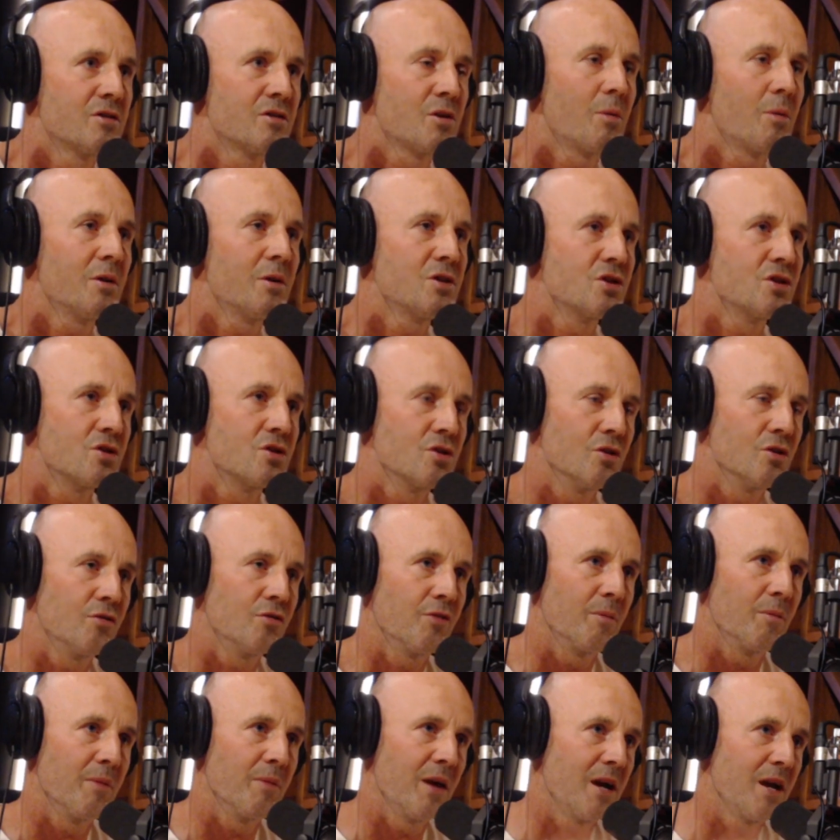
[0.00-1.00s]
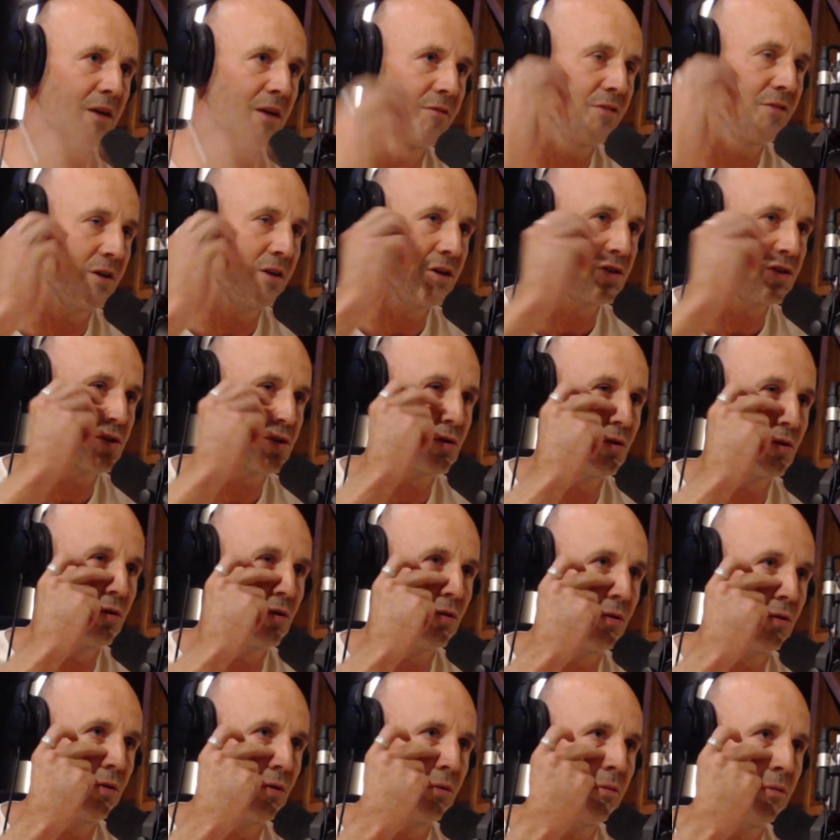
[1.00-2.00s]
So what did you do from there? Finish
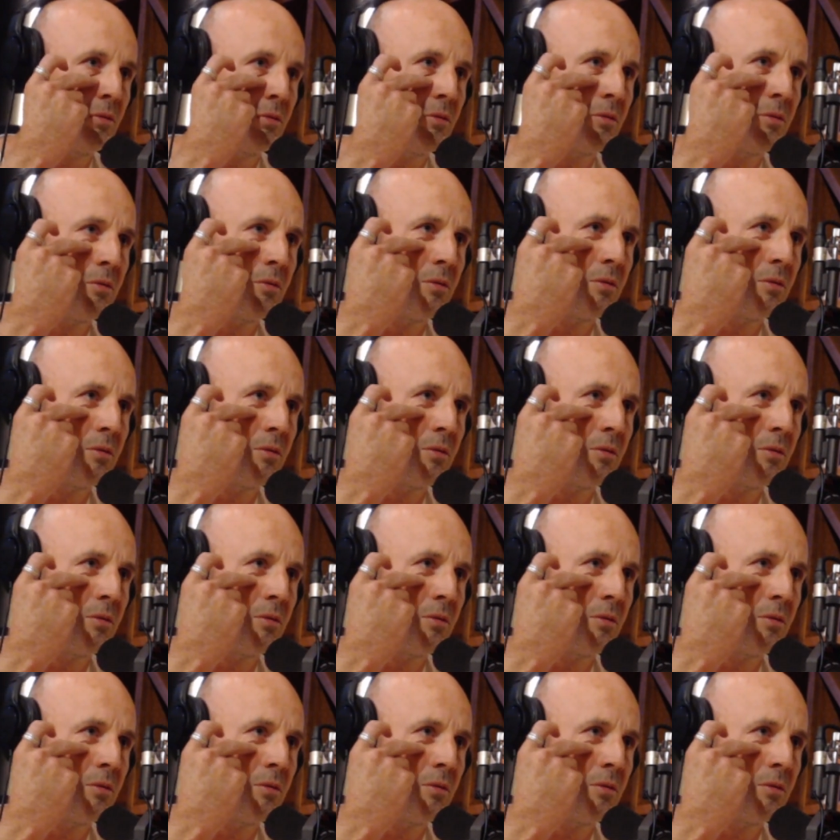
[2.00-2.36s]
school?